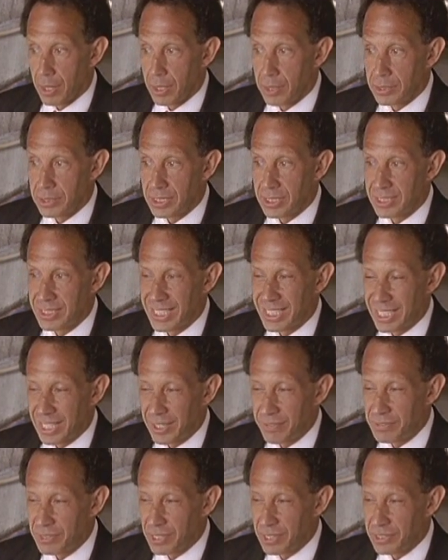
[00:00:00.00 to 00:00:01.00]
since it
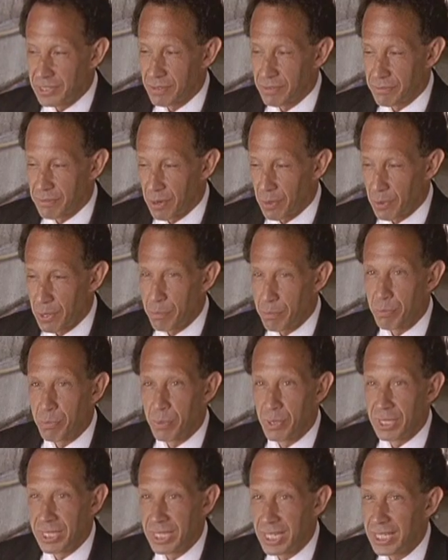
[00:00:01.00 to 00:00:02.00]
gives us a very
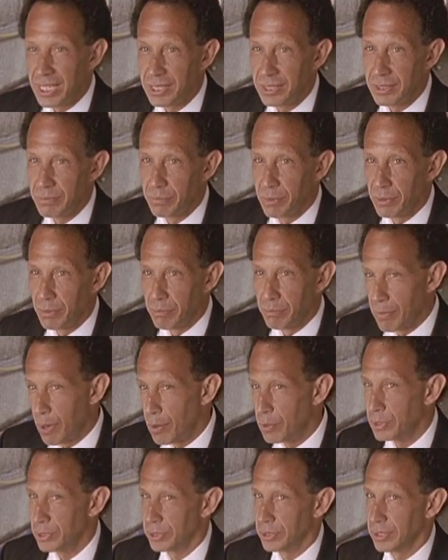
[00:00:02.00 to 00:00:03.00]
predictable
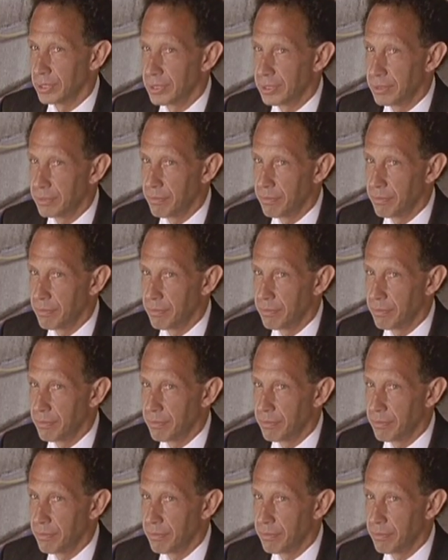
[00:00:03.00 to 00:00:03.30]
motion,